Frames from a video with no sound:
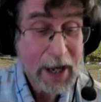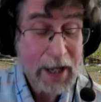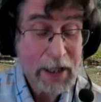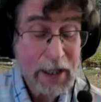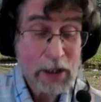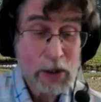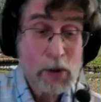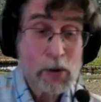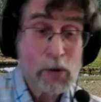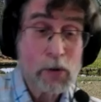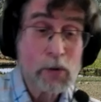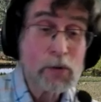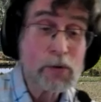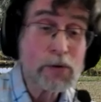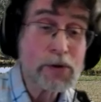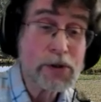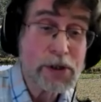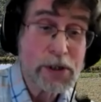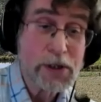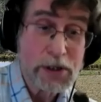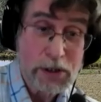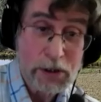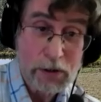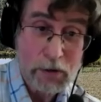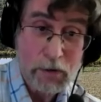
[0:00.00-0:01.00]
And cool
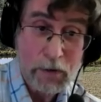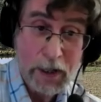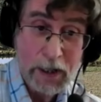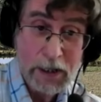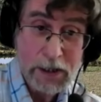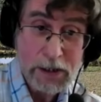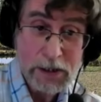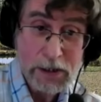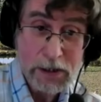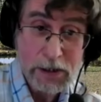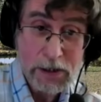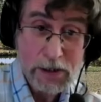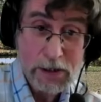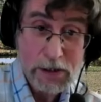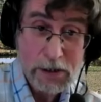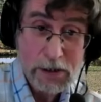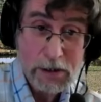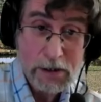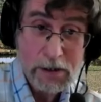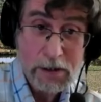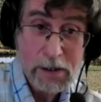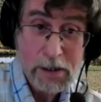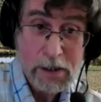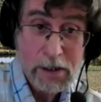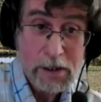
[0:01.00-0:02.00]
season grasses,
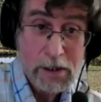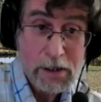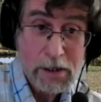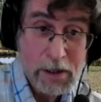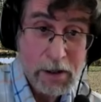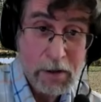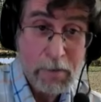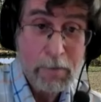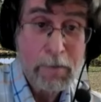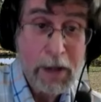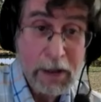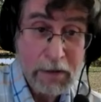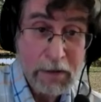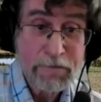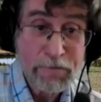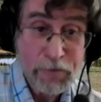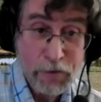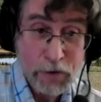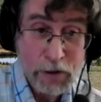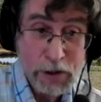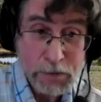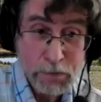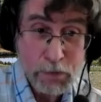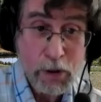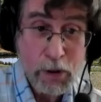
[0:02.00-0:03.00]
their main
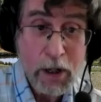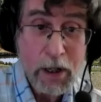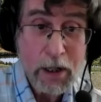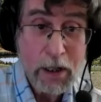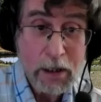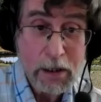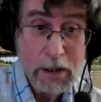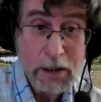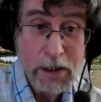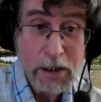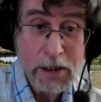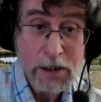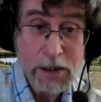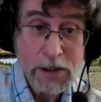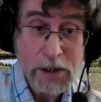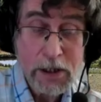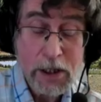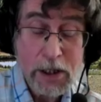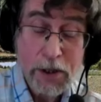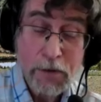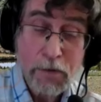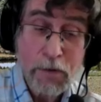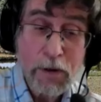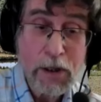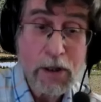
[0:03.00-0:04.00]
first product is
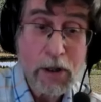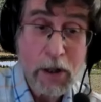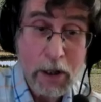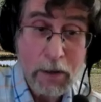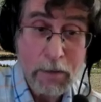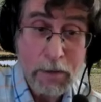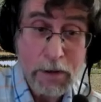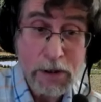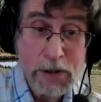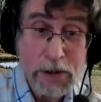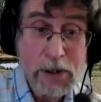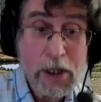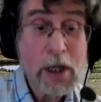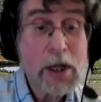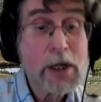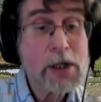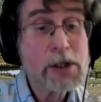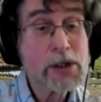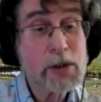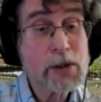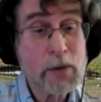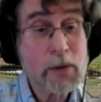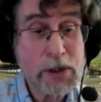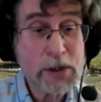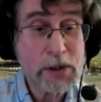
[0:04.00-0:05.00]
3 carbons,
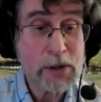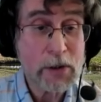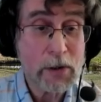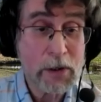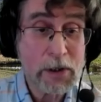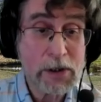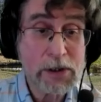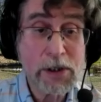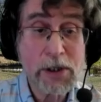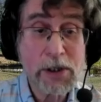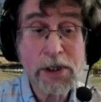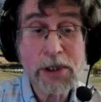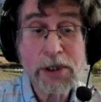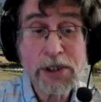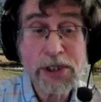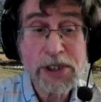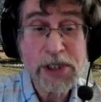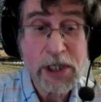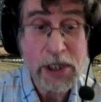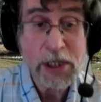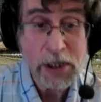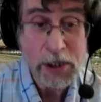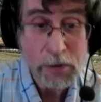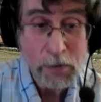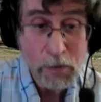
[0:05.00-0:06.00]
so it's known as a
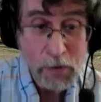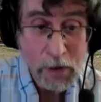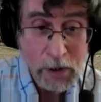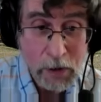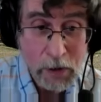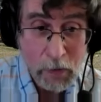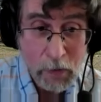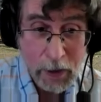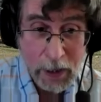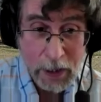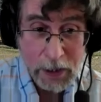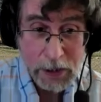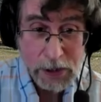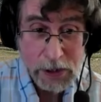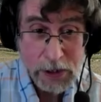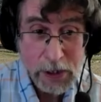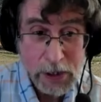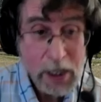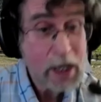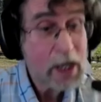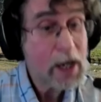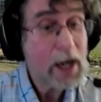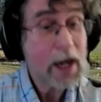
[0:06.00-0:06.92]
C3 grass.